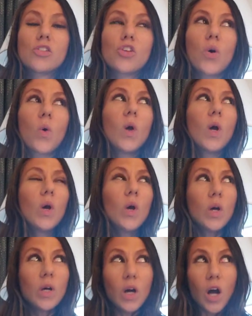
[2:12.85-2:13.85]
So
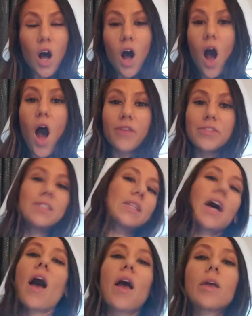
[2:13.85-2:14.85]

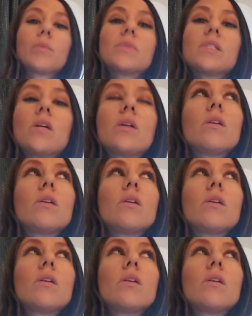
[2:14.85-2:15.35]
oftentimes